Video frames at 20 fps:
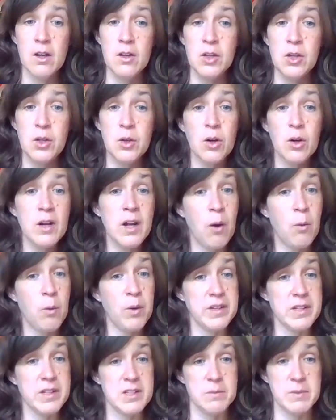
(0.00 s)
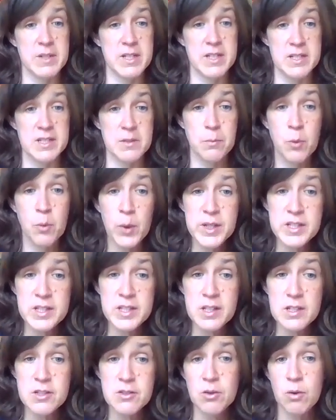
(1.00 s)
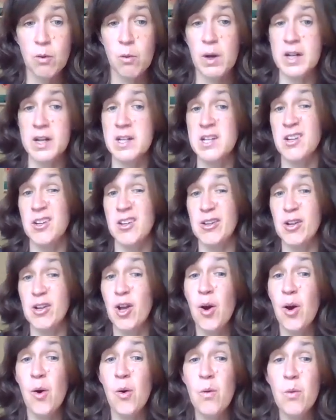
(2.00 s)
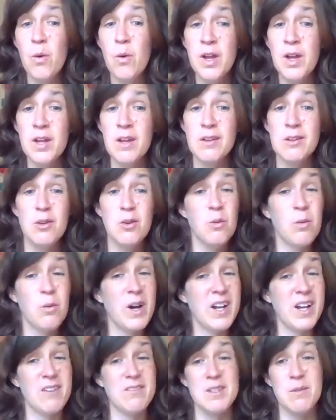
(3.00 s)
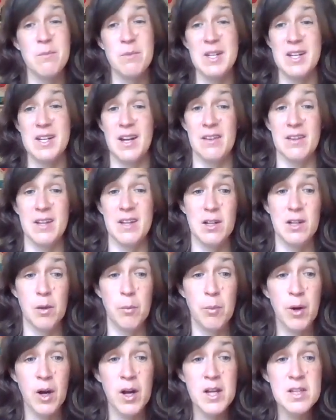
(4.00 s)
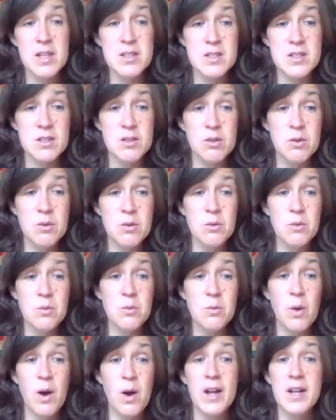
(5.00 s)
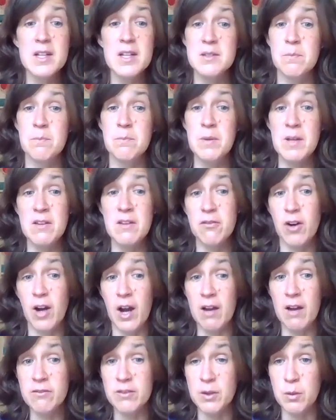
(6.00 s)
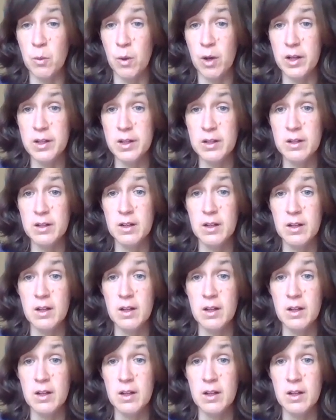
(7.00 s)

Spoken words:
You are not willing to be disappointed. You don't want to hear no. You don't want to have somebody not like your price. You want it to be for everyone.